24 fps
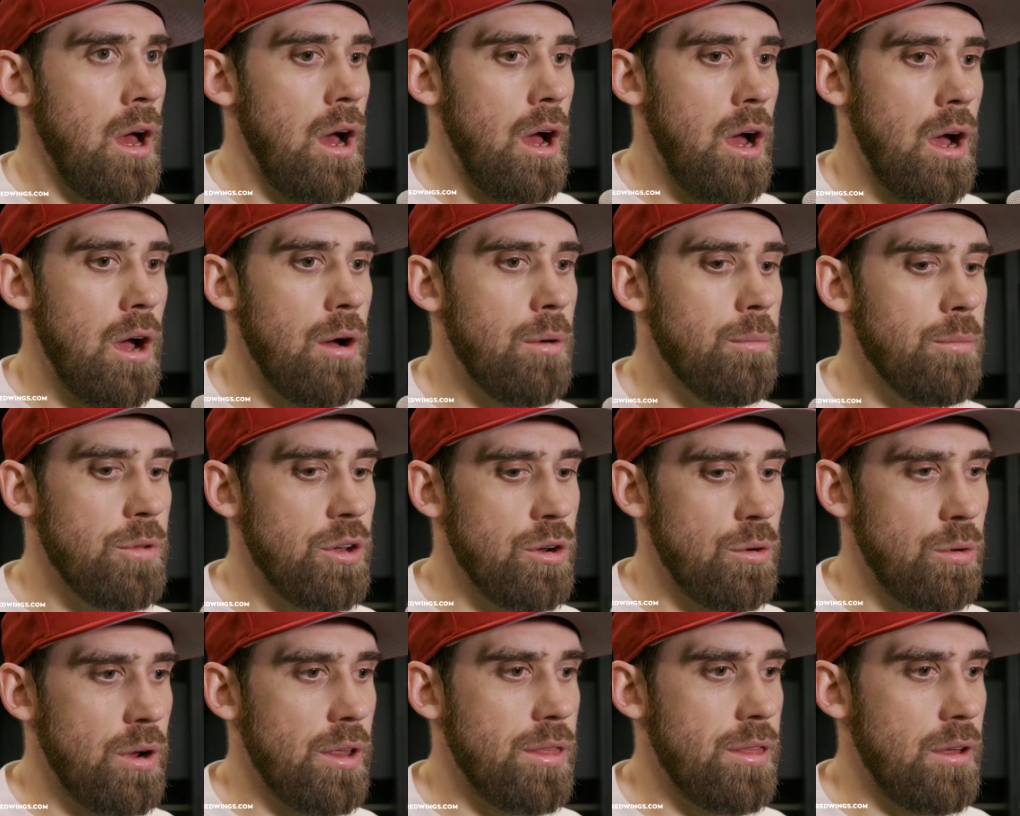Um, you
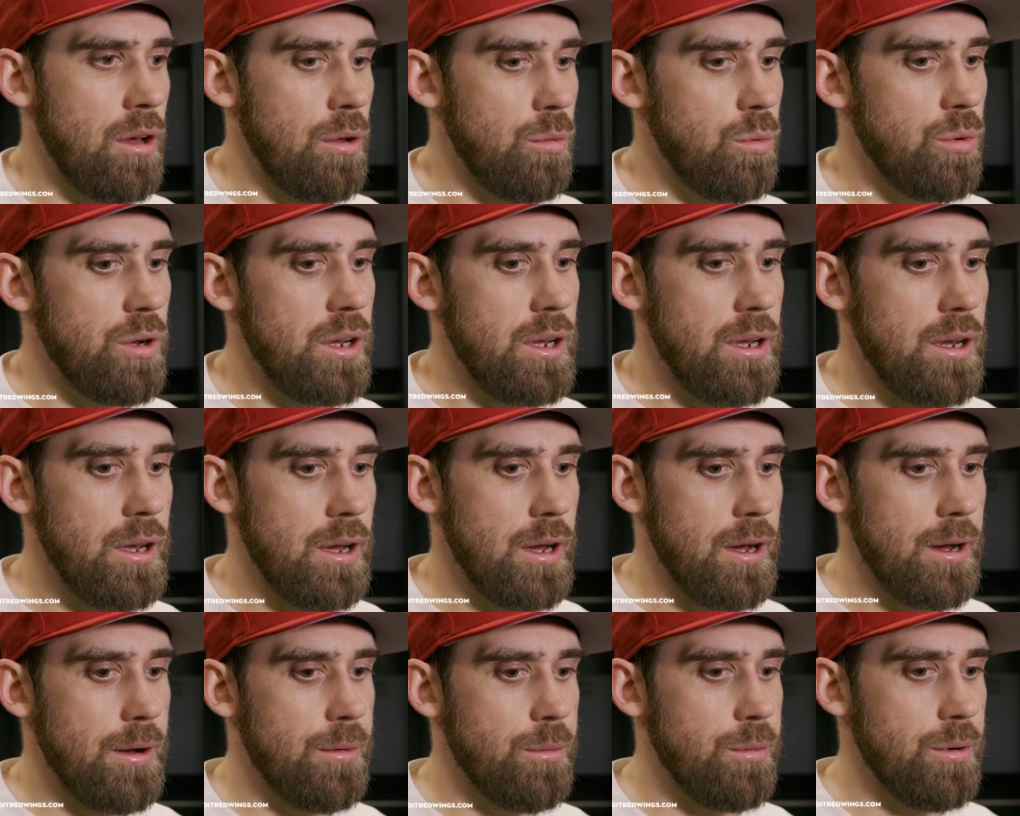know, I thought we
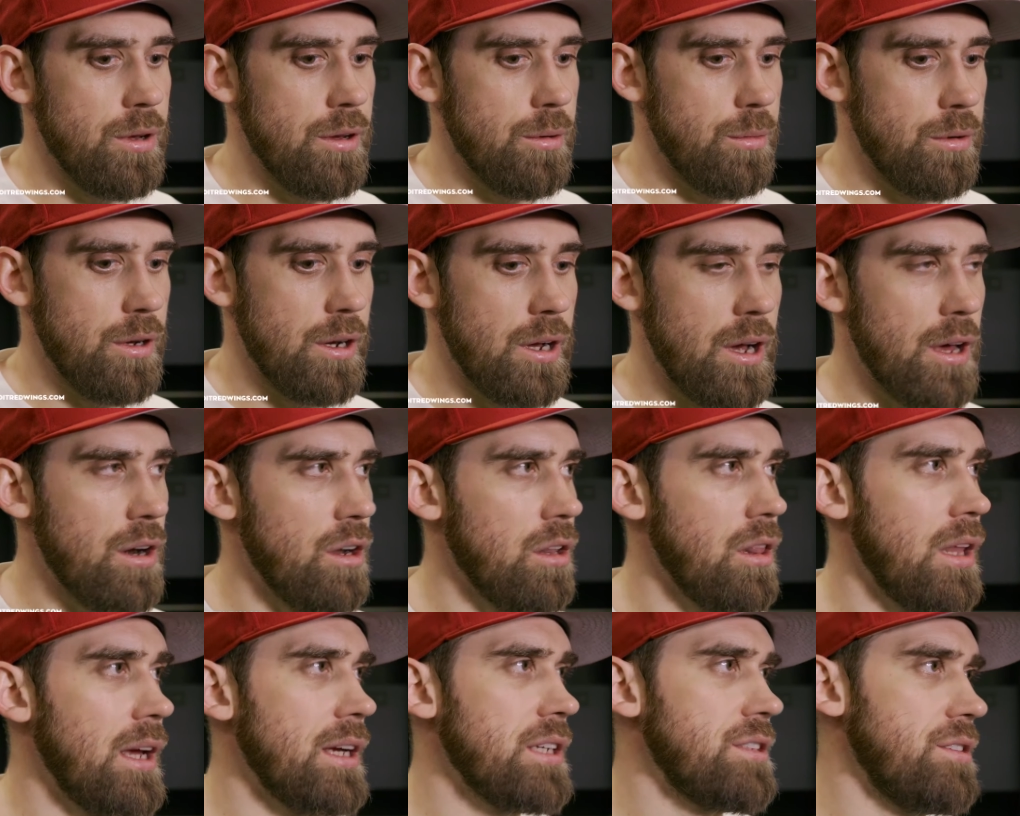uh, we, we, got our
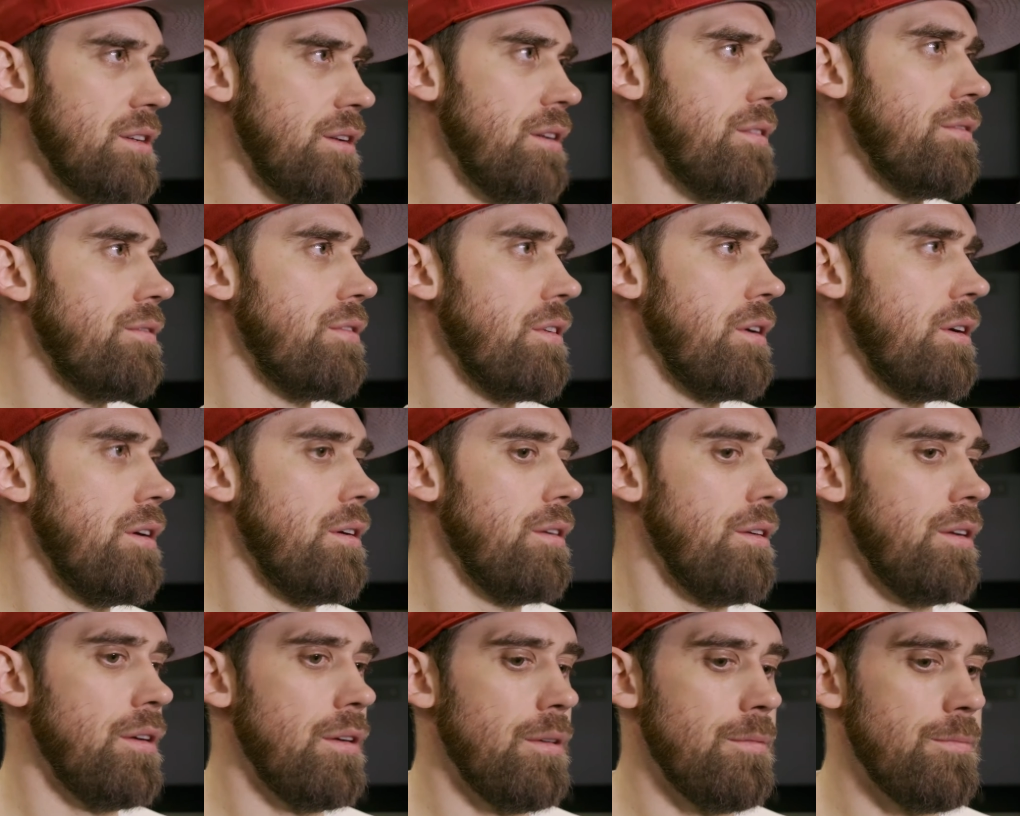legs in,
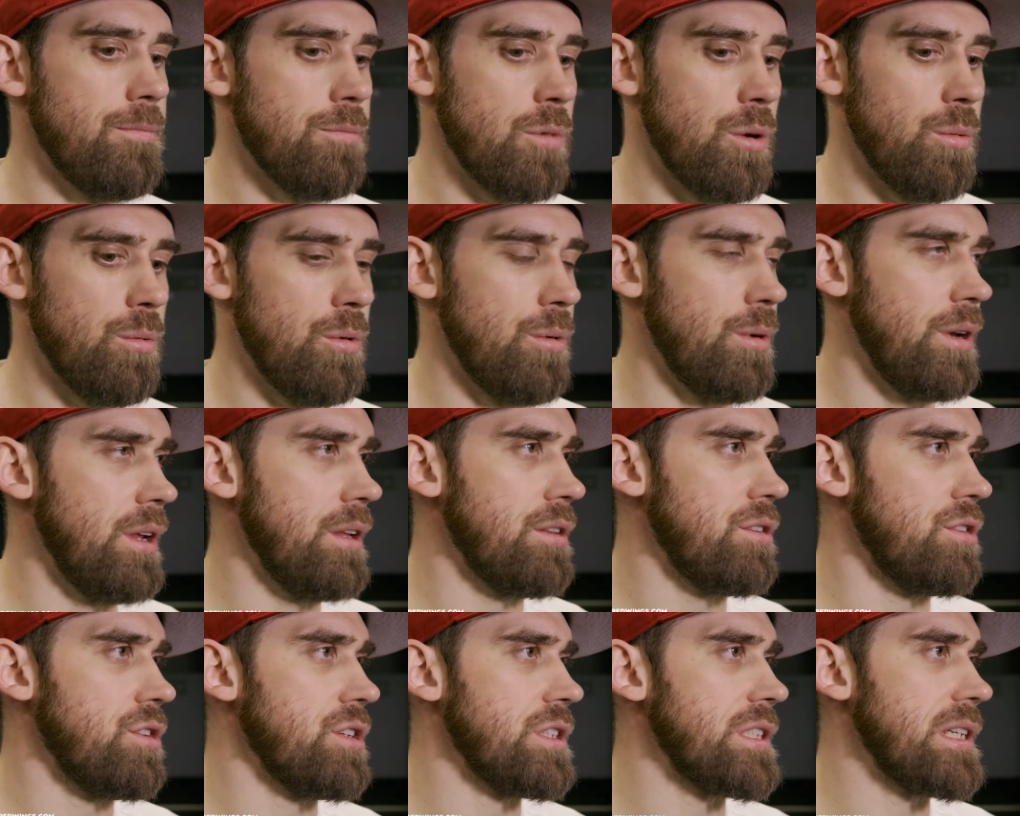uh, when we went
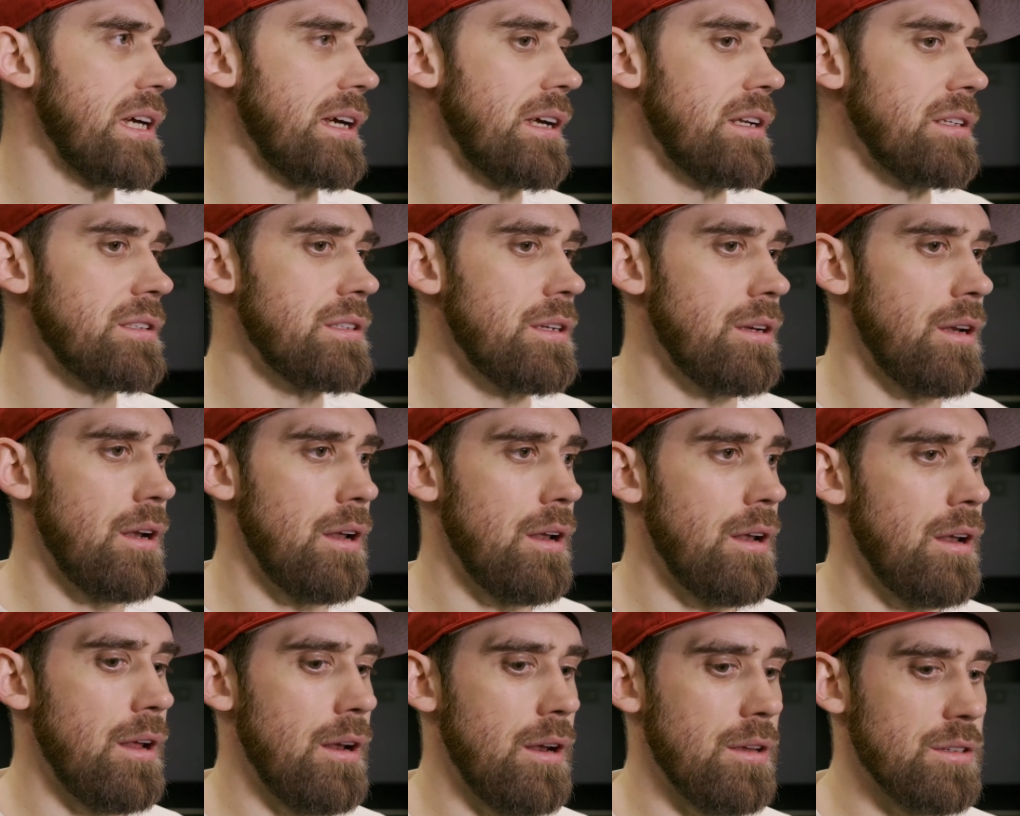into the second, and,
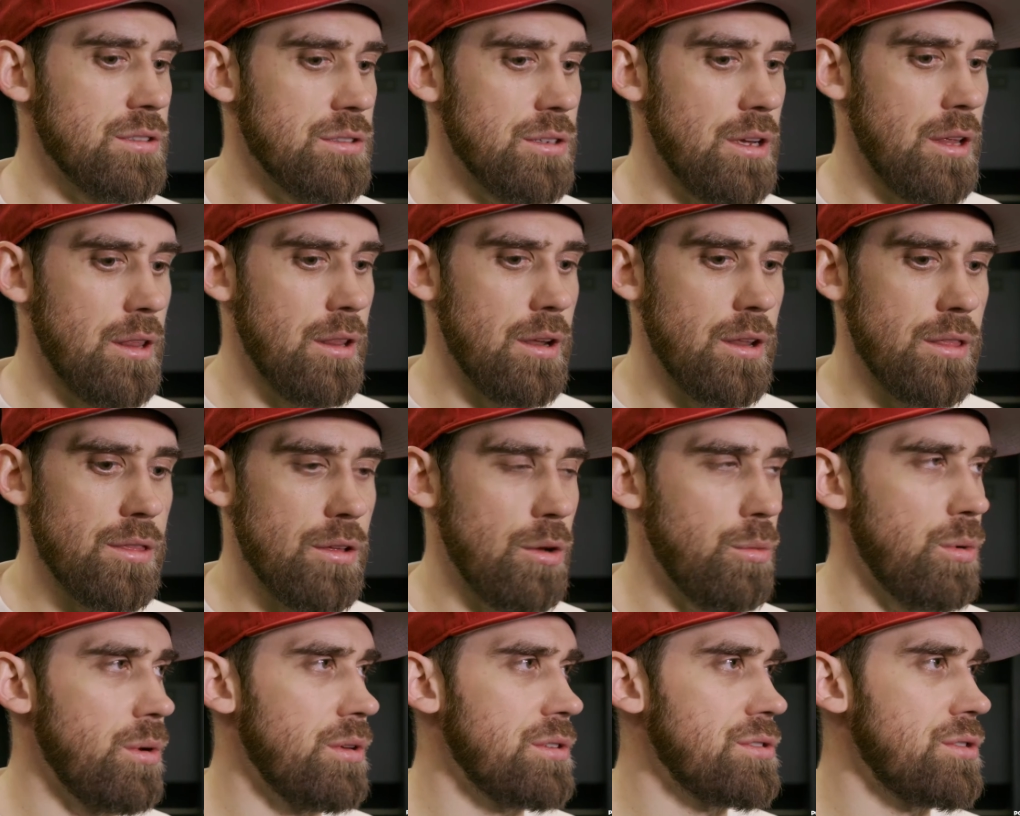and, I, and I,
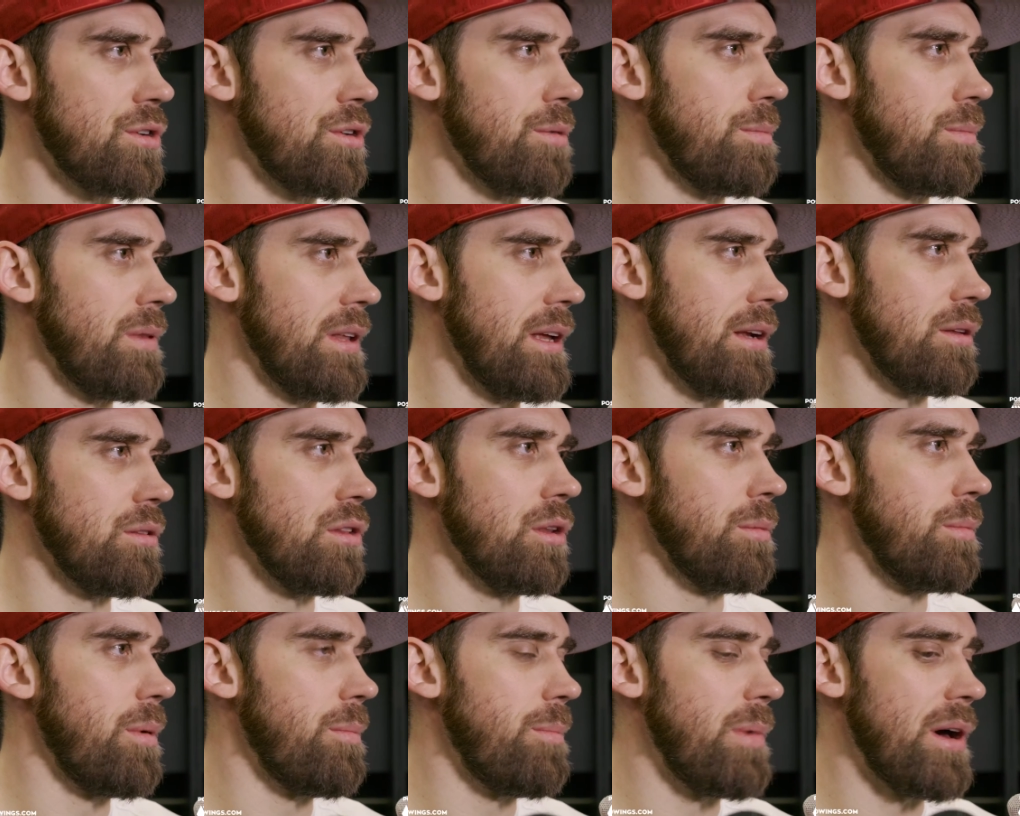thought we started playing a
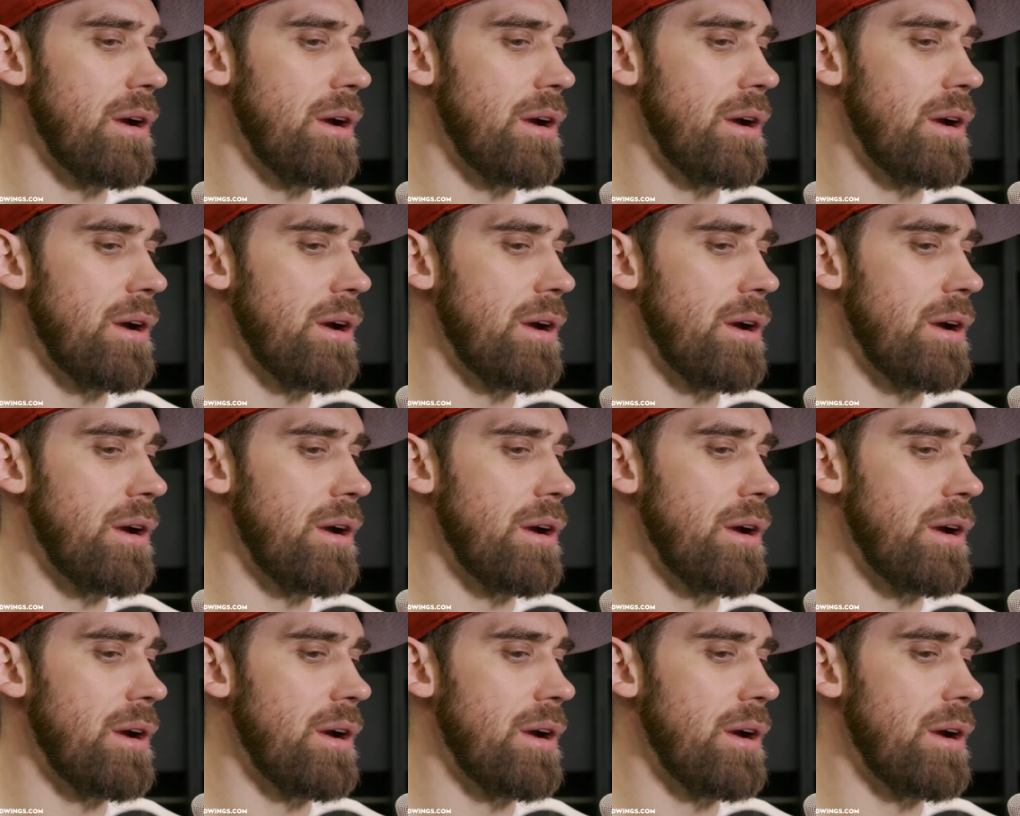little bit